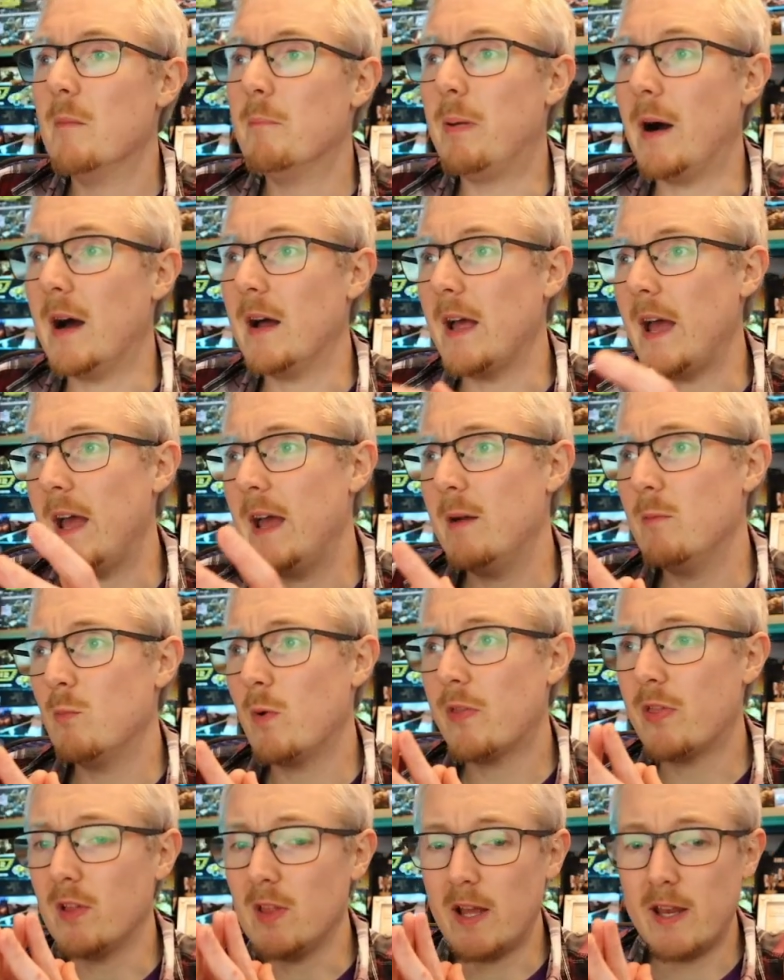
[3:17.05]
But
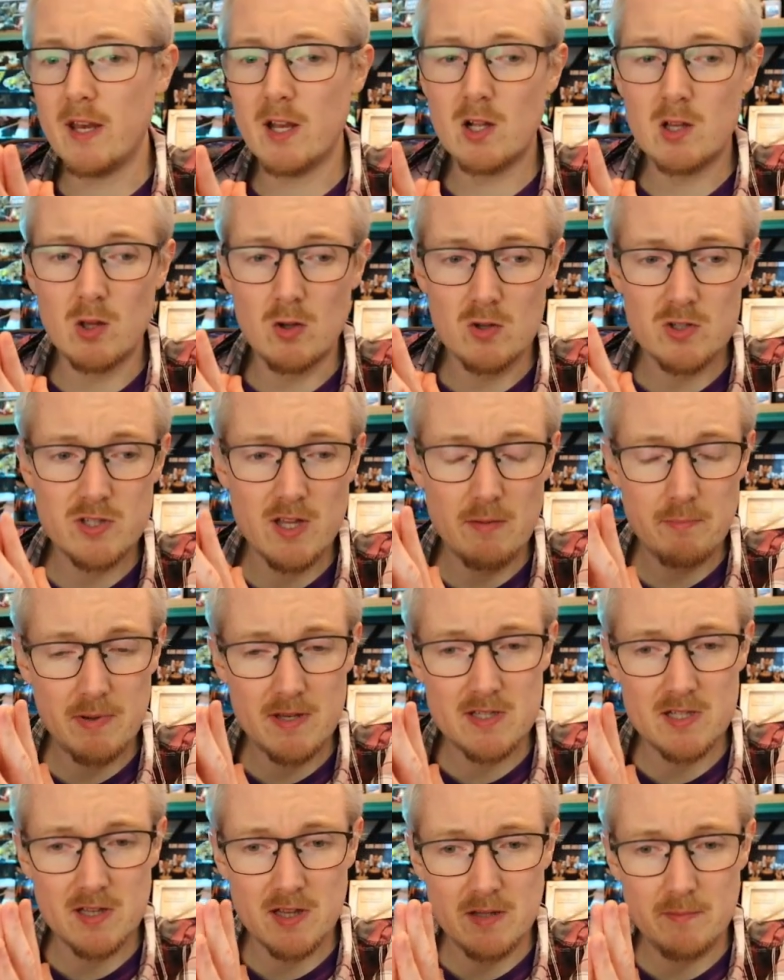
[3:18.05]
with the Lightning Claws, that
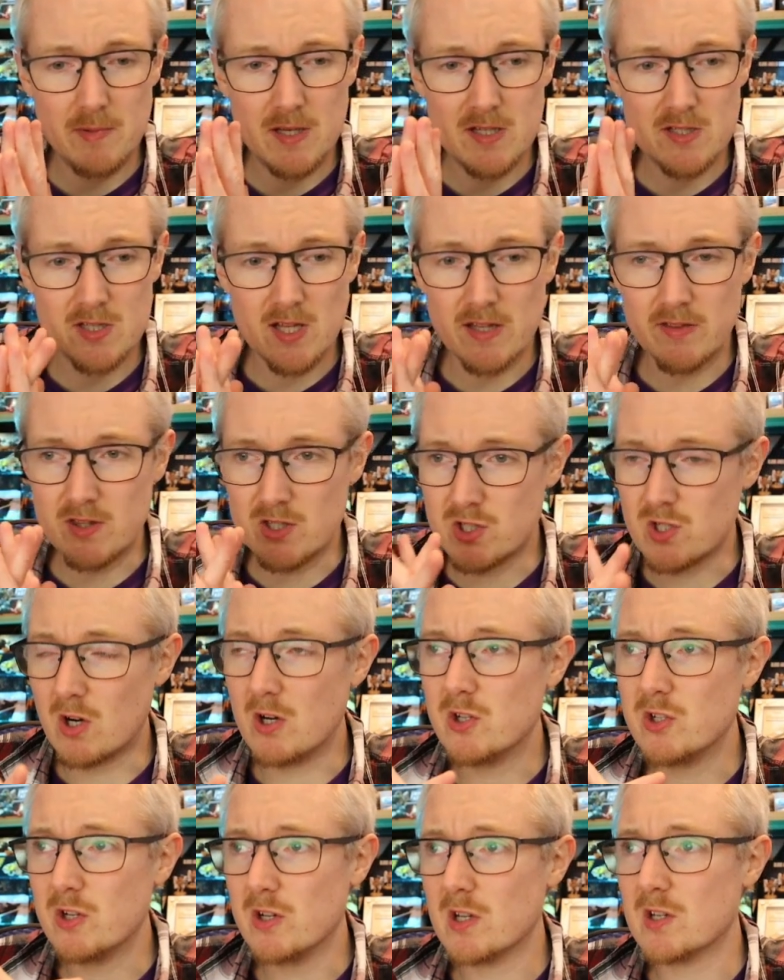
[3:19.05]
basically means like the
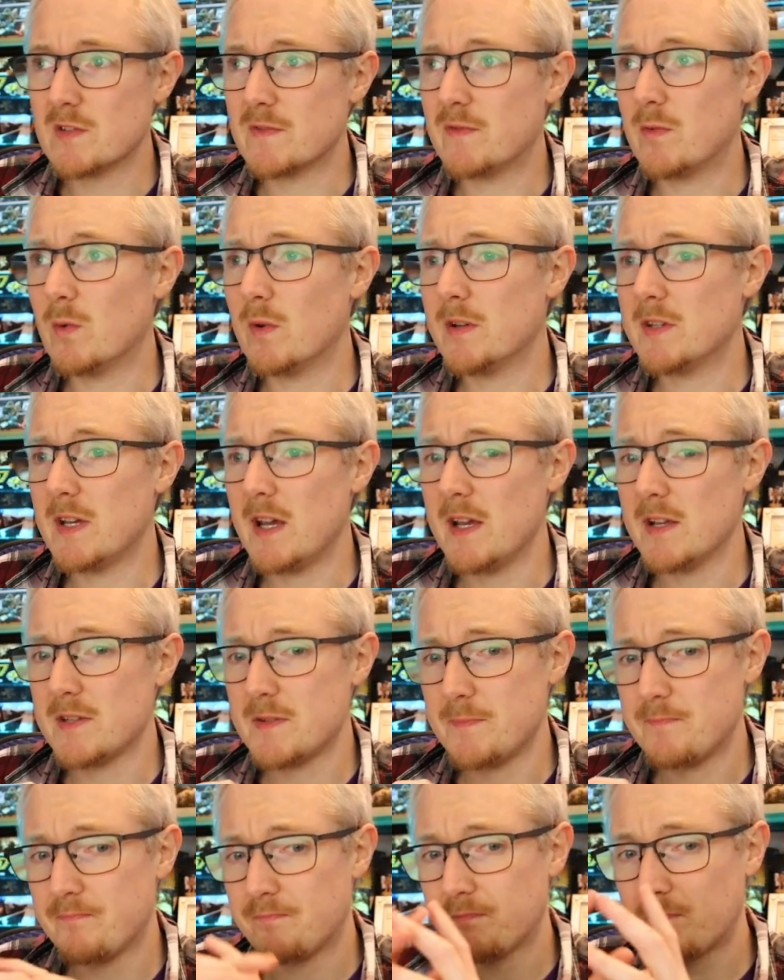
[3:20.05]
Sergeant has 4
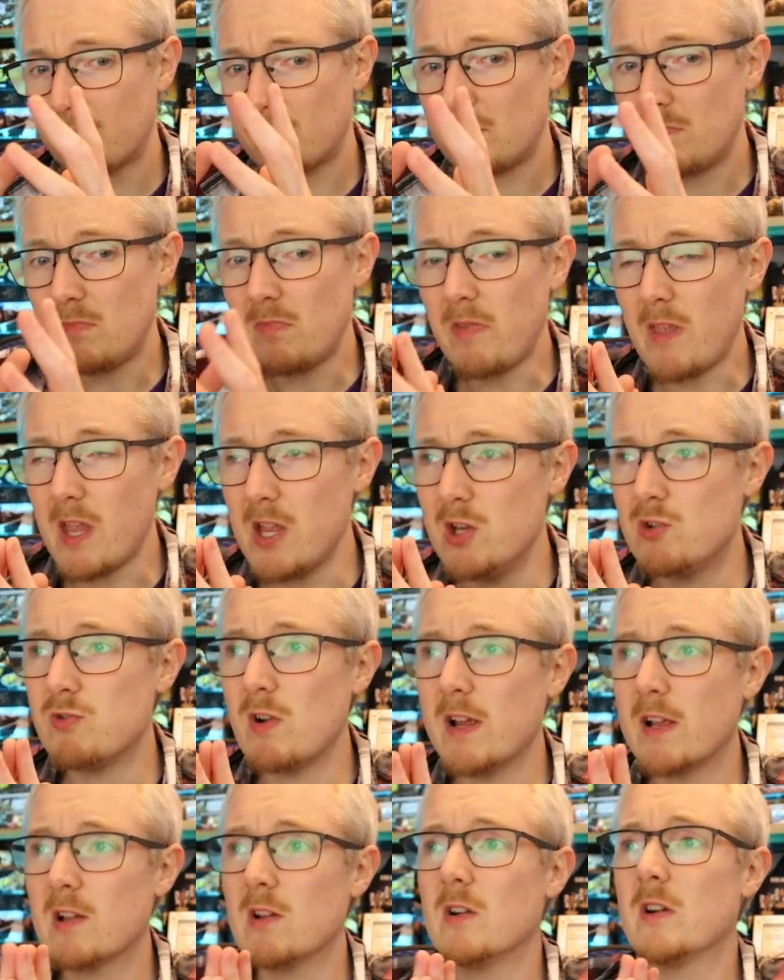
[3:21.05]
attacks, each
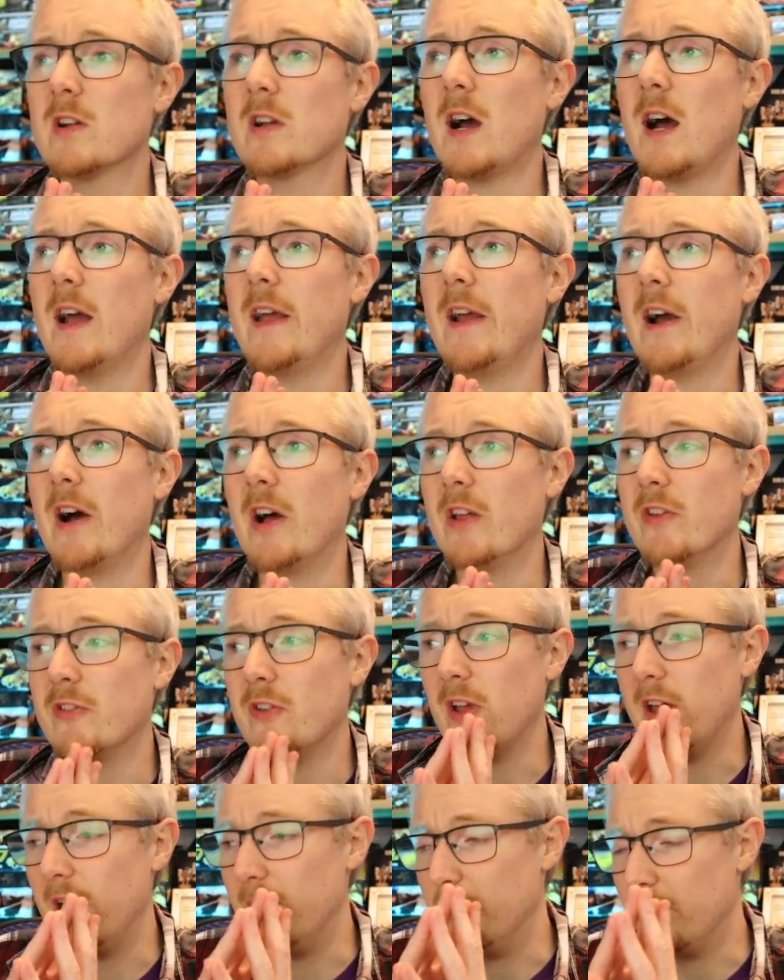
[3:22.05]
regular guy has
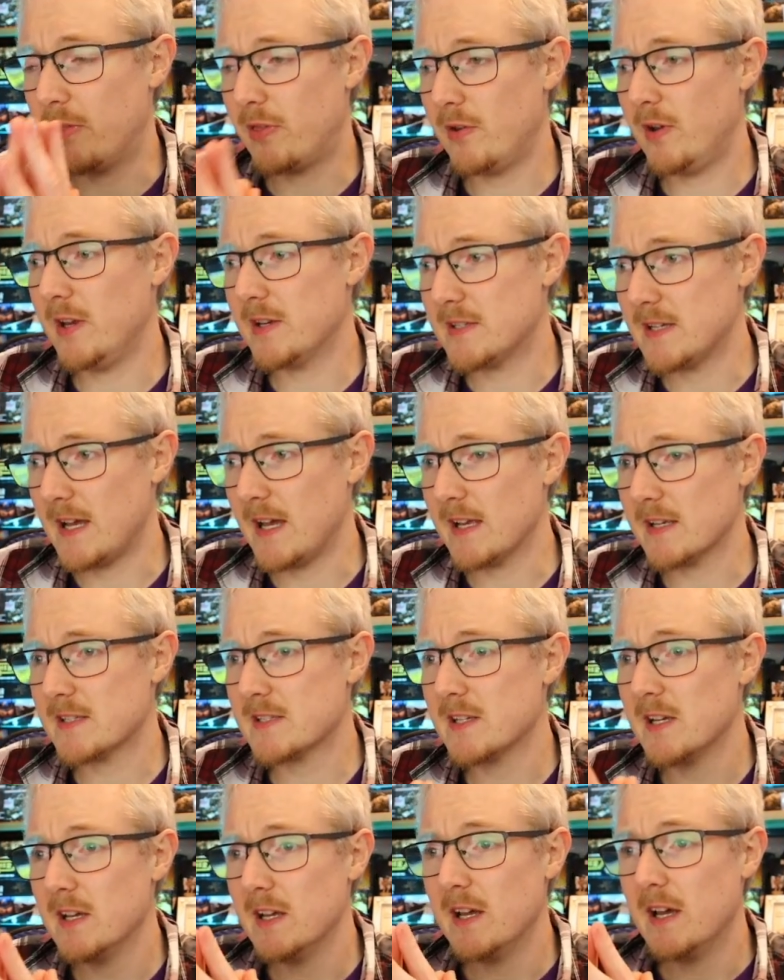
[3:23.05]
3
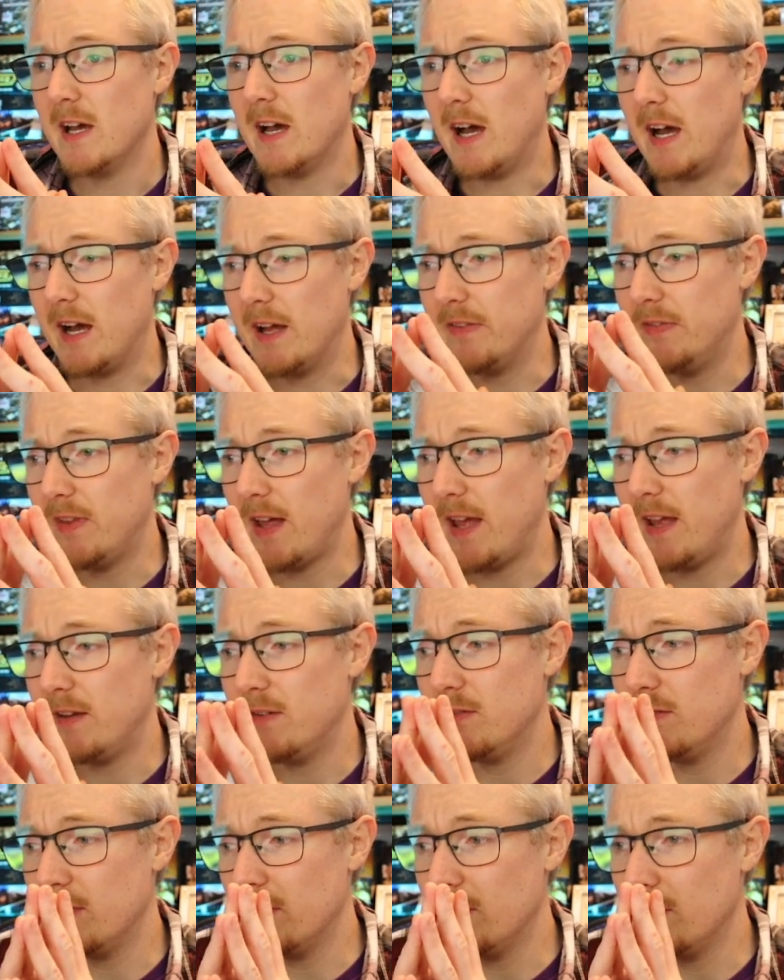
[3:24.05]
attacks, and
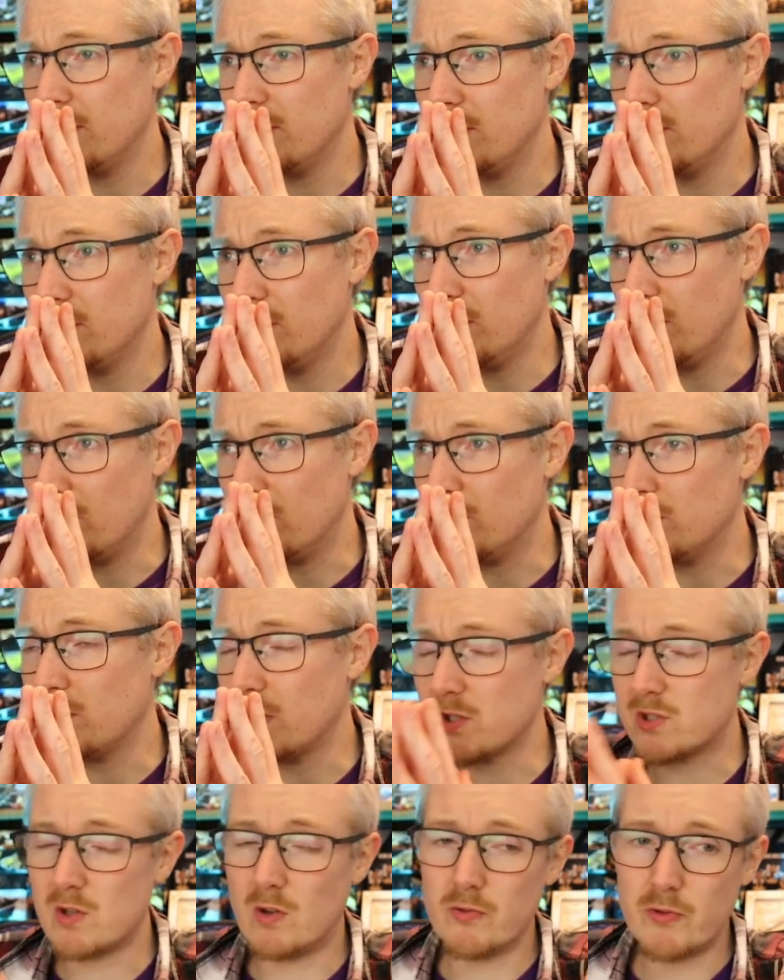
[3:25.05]
then, you know,
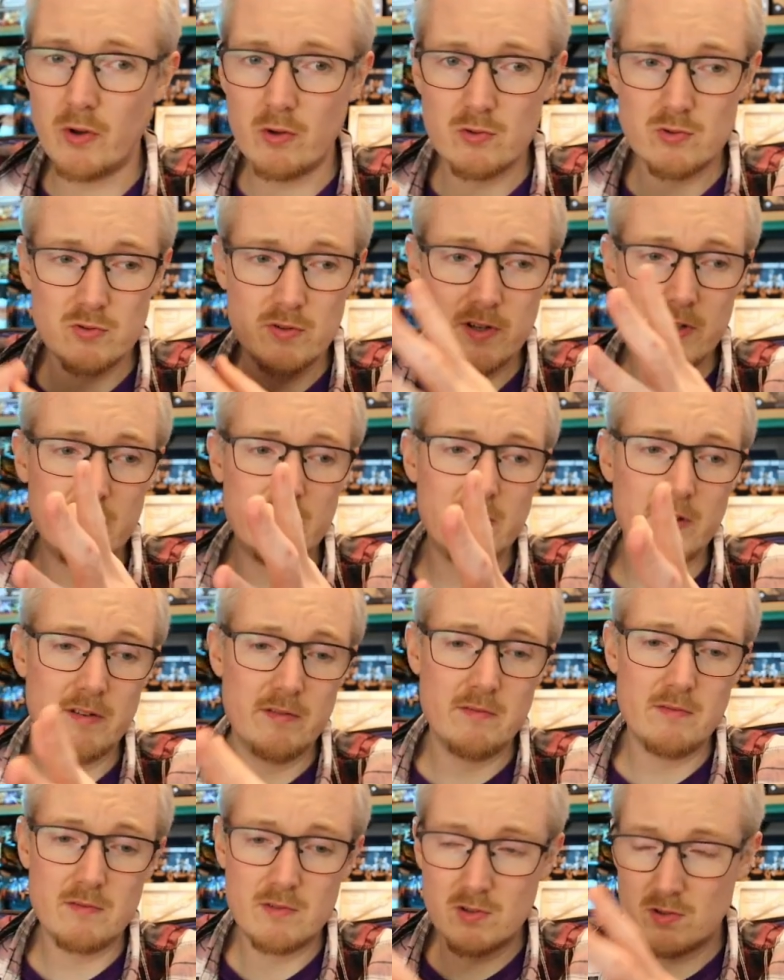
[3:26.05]
Assault Doctrine
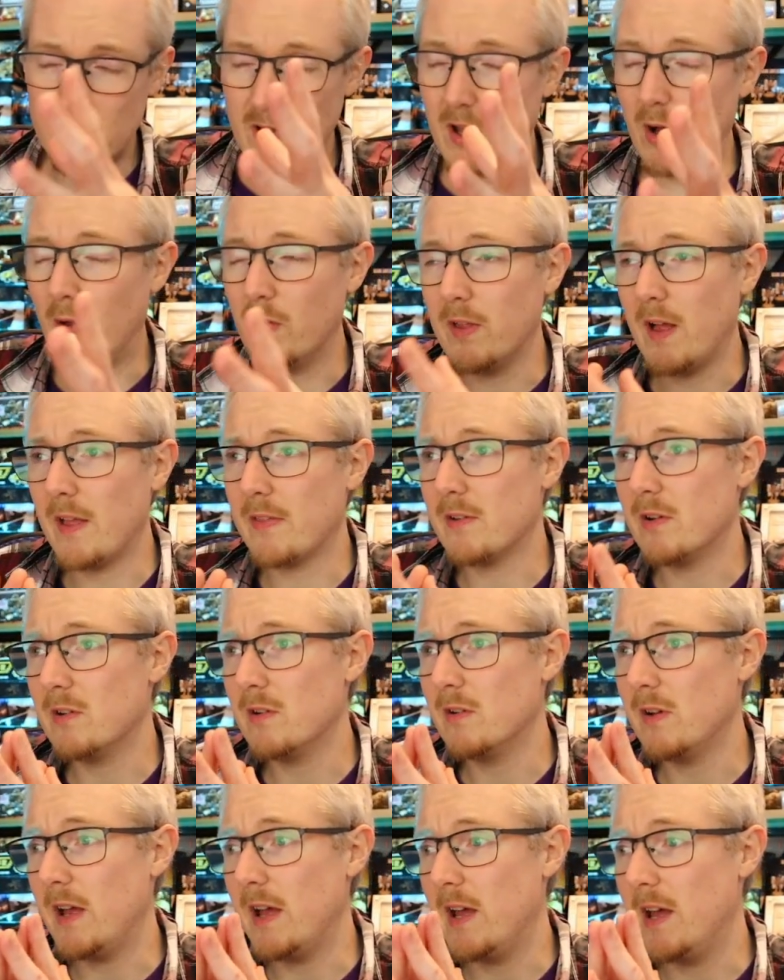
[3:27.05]
and all the
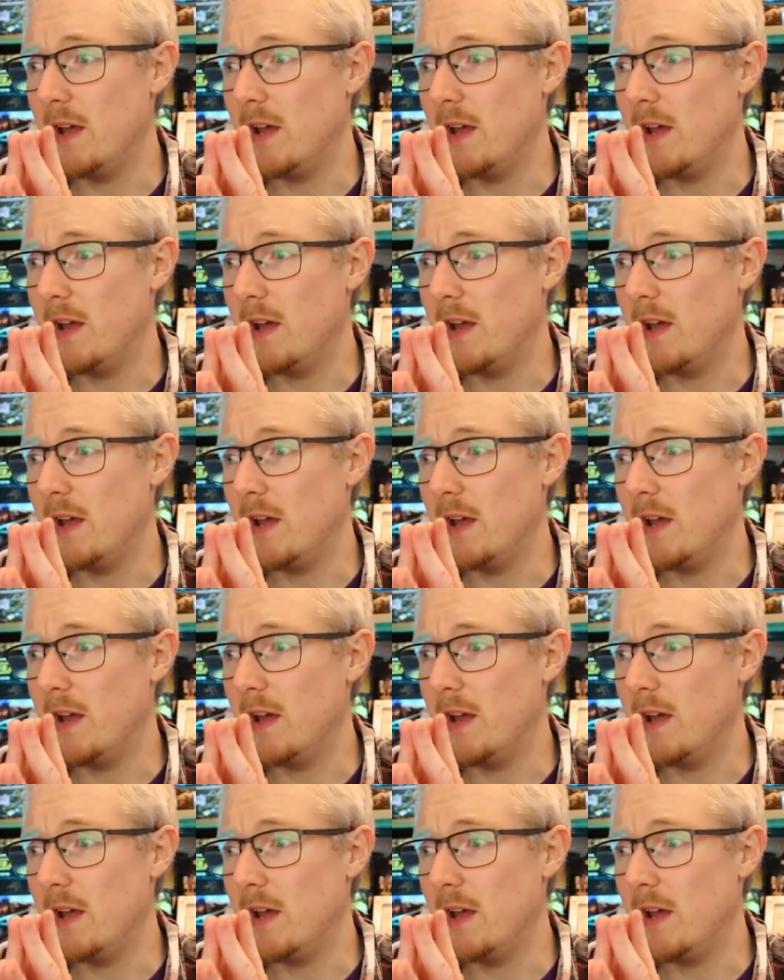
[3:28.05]
other